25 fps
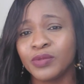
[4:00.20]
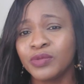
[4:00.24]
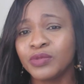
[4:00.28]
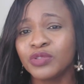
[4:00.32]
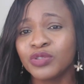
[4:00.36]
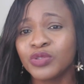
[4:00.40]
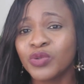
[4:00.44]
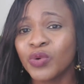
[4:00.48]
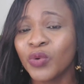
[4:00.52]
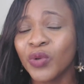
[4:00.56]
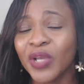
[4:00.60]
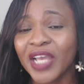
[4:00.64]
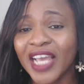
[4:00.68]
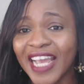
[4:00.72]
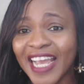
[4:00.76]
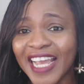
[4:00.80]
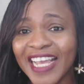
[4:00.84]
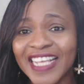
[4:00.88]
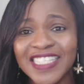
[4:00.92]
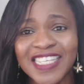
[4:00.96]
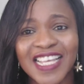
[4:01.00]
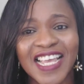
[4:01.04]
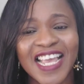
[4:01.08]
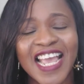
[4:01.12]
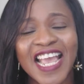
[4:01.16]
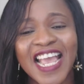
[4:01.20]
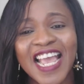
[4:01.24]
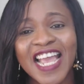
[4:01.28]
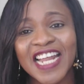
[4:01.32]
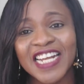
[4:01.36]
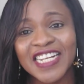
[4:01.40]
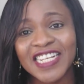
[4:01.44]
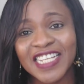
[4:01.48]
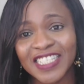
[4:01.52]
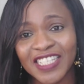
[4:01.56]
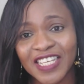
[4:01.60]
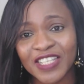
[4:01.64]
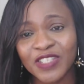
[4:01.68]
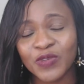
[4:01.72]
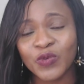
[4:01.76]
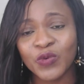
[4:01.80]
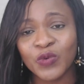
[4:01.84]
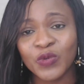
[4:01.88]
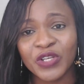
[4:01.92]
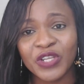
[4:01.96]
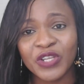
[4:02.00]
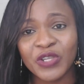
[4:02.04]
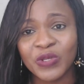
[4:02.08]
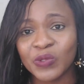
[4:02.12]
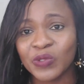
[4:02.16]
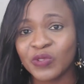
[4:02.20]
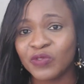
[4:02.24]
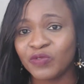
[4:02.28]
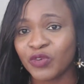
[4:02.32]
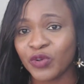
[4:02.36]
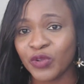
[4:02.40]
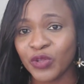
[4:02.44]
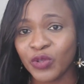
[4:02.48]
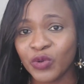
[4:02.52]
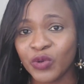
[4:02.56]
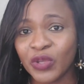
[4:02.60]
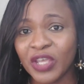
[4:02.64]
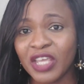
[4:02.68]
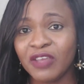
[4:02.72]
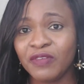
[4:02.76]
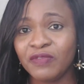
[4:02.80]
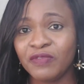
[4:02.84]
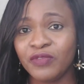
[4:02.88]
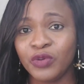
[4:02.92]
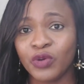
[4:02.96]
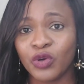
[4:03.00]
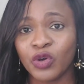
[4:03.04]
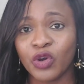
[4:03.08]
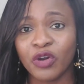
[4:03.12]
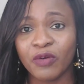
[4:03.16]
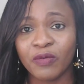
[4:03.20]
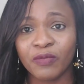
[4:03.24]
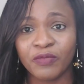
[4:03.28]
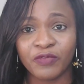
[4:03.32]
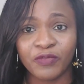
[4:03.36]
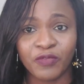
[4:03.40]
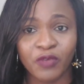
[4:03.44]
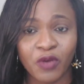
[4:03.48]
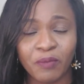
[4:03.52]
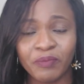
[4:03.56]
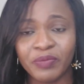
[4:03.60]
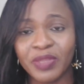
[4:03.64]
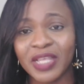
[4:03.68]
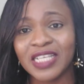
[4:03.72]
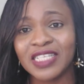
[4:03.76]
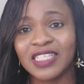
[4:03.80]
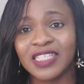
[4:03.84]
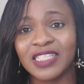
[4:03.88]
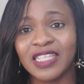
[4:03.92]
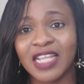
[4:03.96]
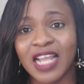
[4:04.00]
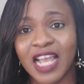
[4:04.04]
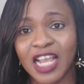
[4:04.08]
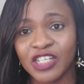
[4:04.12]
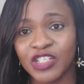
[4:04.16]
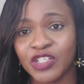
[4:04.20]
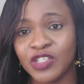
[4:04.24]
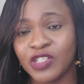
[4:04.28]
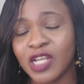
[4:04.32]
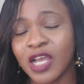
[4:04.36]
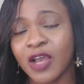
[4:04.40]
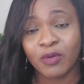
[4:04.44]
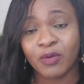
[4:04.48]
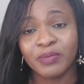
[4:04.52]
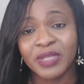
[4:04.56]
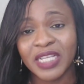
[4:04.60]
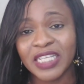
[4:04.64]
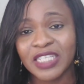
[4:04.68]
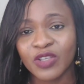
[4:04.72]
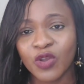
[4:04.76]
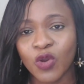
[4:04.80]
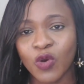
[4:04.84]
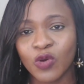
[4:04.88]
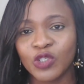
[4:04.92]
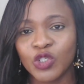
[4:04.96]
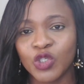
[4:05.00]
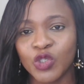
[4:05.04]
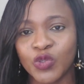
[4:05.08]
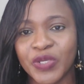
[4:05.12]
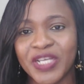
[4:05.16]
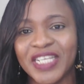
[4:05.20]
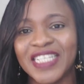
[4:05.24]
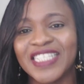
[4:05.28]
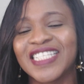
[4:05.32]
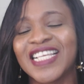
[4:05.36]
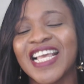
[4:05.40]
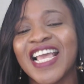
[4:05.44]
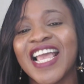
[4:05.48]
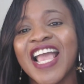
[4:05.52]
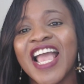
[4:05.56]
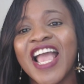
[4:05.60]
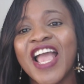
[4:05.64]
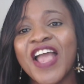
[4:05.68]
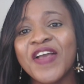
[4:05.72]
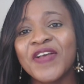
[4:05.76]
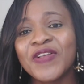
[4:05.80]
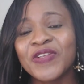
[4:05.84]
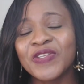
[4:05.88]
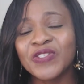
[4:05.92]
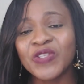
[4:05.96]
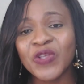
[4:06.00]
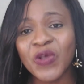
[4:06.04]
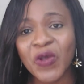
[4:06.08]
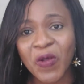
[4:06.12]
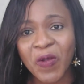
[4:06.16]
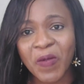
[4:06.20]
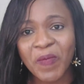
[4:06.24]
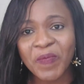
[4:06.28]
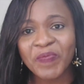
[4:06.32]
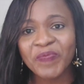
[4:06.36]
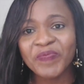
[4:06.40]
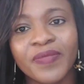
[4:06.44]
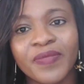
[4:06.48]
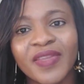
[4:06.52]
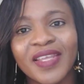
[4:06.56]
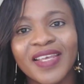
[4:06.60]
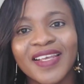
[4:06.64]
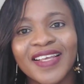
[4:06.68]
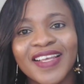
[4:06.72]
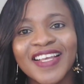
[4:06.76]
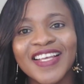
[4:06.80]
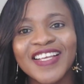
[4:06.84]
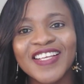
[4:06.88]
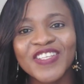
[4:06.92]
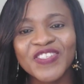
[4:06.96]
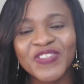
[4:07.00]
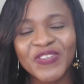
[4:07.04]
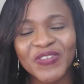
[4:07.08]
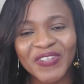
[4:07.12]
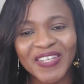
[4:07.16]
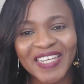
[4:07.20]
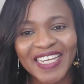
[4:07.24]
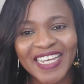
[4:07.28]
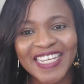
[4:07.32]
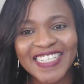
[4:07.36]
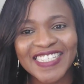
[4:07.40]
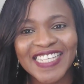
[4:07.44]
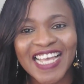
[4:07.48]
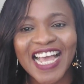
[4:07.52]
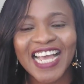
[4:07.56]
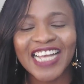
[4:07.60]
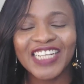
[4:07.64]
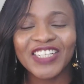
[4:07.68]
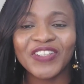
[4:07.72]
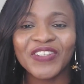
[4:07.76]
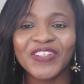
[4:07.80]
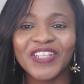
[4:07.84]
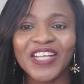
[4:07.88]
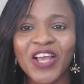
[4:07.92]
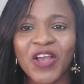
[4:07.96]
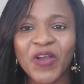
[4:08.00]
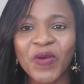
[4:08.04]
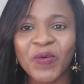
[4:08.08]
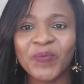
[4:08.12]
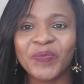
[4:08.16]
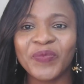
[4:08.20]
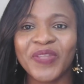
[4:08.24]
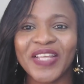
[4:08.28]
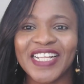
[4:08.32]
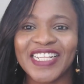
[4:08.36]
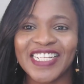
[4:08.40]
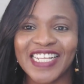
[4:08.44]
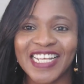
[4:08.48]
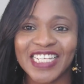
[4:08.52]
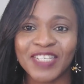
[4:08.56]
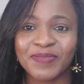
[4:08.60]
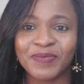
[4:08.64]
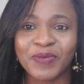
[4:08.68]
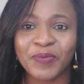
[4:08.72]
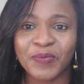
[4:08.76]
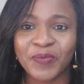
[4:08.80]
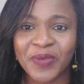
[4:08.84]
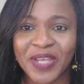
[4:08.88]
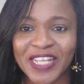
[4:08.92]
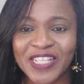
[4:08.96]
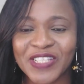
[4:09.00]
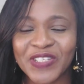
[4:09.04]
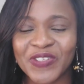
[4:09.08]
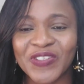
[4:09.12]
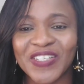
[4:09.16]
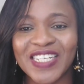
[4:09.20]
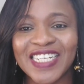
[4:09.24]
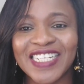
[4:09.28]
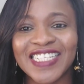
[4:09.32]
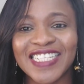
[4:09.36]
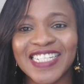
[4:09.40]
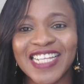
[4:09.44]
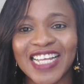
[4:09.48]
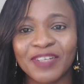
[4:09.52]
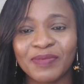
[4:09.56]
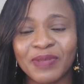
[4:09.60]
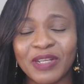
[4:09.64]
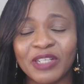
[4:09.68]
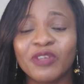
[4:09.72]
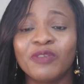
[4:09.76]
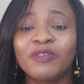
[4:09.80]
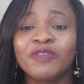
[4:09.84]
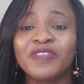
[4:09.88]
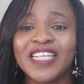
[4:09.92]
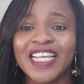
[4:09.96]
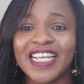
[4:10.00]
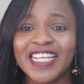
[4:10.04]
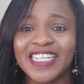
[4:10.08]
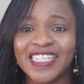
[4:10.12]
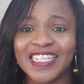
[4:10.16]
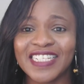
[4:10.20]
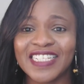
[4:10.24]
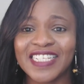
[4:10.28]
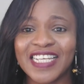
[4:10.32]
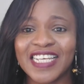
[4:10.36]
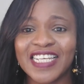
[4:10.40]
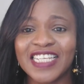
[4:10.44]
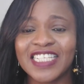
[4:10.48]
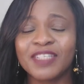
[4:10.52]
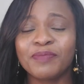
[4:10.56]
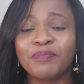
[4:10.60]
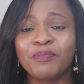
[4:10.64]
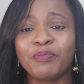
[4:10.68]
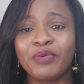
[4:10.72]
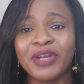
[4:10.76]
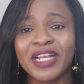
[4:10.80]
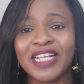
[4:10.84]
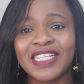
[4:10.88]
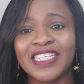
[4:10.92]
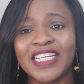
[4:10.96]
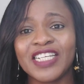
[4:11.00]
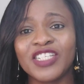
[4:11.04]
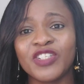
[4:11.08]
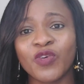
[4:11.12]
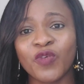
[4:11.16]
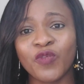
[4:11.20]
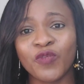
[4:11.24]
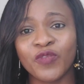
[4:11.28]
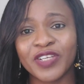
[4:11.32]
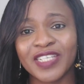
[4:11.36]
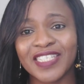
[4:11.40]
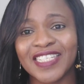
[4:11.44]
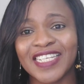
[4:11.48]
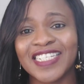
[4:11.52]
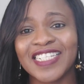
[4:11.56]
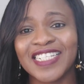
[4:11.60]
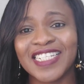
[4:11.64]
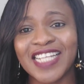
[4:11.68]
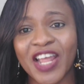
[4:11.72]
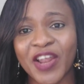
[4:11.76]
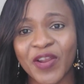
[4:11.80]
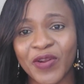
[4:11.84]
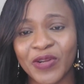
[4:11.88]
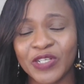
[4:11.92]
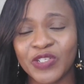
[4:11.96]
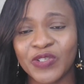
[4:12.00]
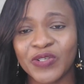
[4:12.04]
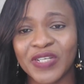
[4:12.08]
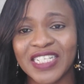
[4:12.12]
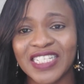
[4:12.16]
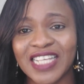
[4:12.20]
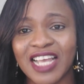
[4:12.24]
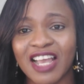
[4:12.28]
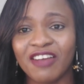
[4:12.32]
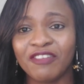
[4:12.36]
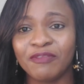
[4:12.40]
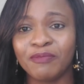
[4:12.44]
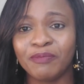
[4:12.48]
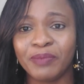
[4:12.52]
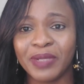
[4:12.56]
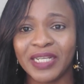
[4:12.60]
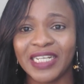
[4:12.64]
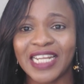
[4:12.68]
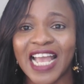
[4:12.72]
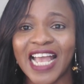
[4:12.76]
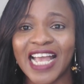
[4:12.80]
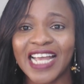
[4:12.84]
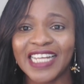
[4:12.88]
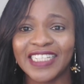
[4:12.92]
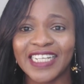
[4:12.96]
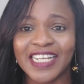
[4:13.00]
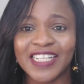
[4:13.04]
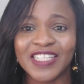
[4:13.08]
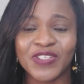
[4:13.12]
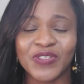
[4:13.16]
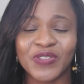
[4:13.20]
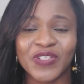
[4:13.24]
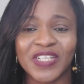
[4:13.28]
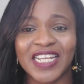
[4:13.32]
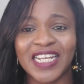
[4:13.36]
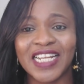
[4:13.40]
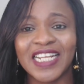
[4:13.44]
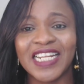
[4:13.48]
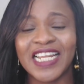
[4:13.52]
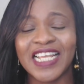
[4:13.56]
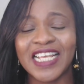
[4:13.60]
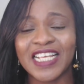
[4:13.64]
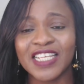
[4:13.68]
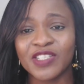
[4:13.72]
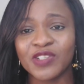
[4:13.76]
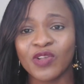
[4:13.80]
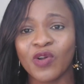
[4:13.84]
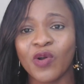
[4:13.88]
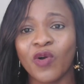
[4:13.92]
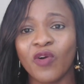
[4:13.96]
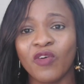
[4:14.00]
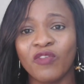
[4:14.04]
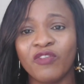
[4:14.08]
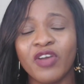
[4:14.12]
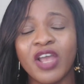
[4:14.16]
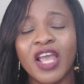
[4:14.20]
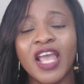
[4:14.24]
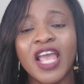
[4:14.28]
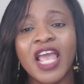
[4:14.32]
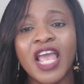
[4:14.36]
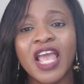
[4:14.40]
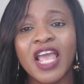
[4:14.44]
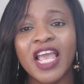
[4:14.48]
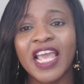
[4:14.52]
through. So guys, this is good news for you if you're from these countries. So guys, another update that has been made to this statement of changes is British overseas territories have been added to the list of